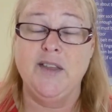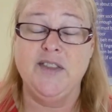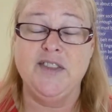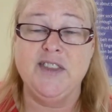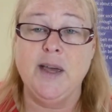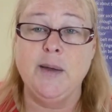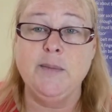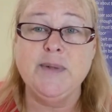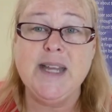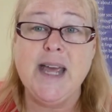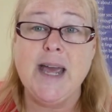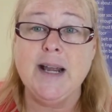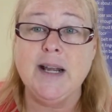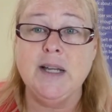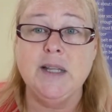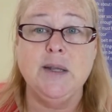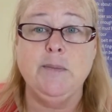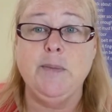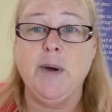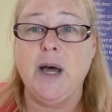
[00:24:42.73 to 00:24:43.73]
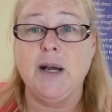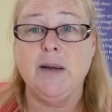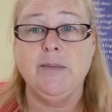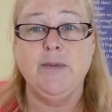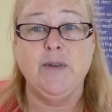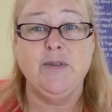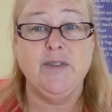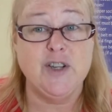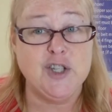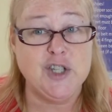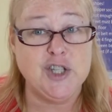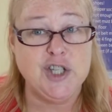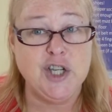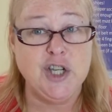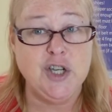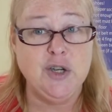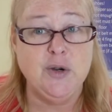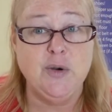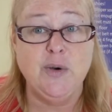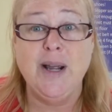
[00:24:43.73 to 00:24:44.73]
A thumbtack in the bottom of a
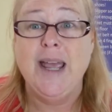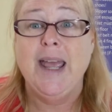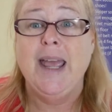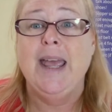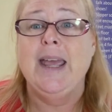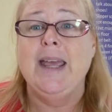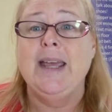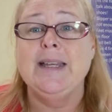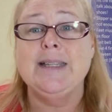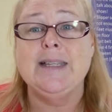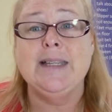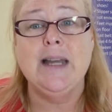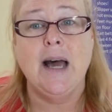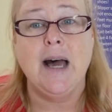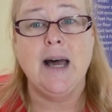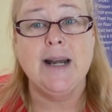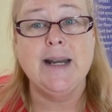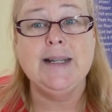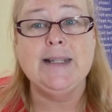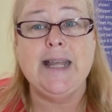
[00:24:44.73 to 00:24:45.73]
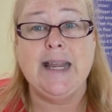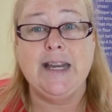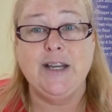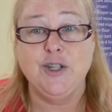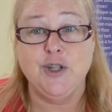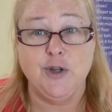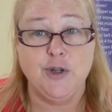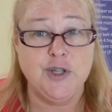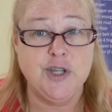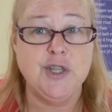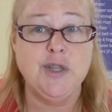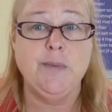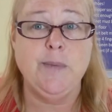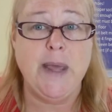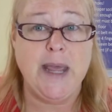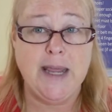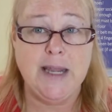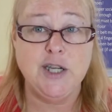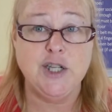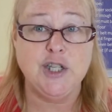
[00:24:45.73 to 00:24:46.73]
shoe is not a danger to the
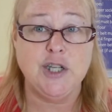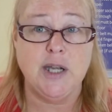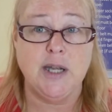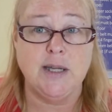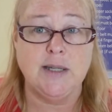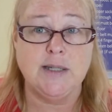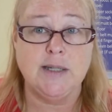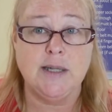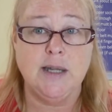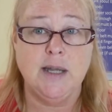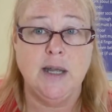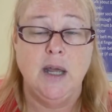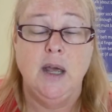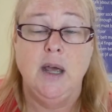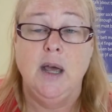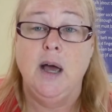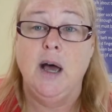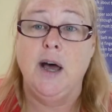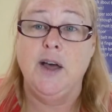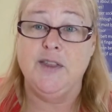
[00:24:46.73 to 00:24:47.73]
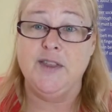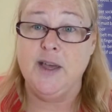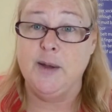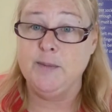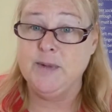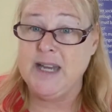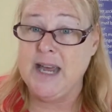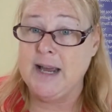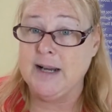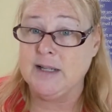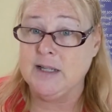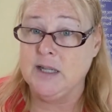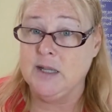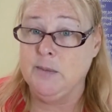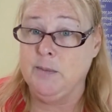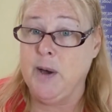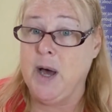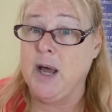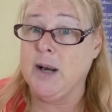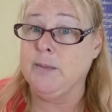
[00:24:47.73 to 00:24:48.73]
patient. A thumbtack to
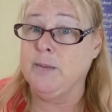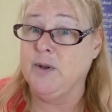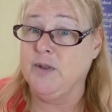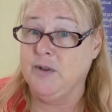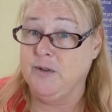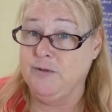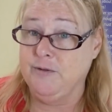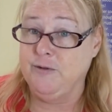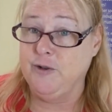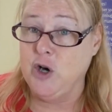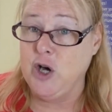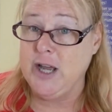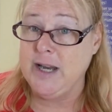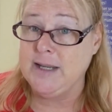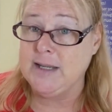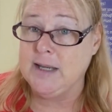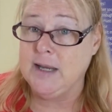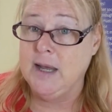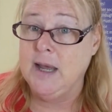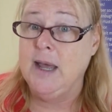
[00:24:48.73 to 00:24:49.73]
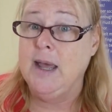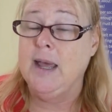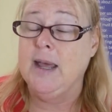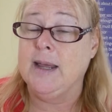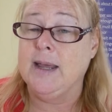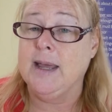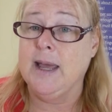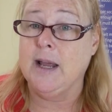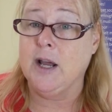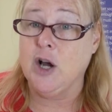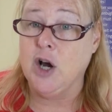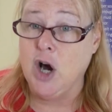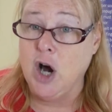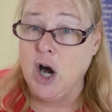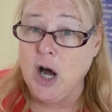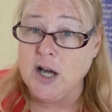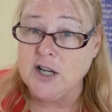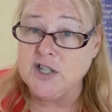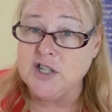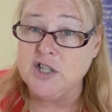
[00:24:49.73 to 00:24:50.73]
the bottom of the foot can
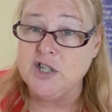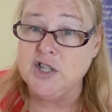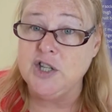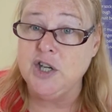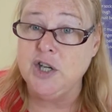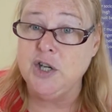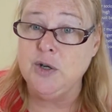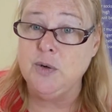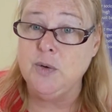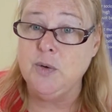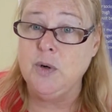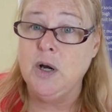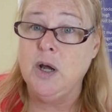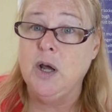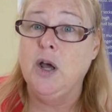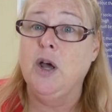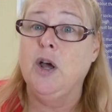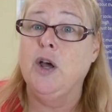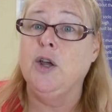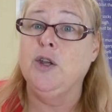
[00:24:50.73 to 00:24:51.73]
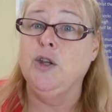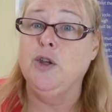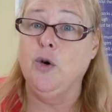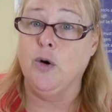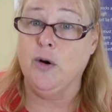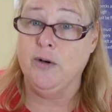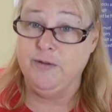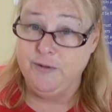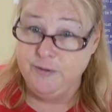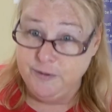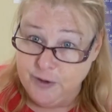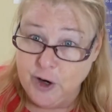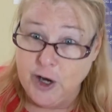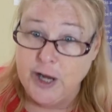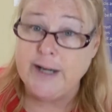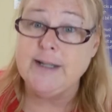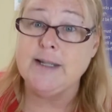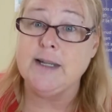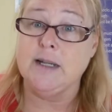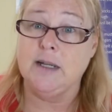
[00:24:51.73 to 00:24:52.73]
cost you your
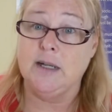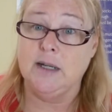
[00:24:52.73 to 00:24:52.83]
foot.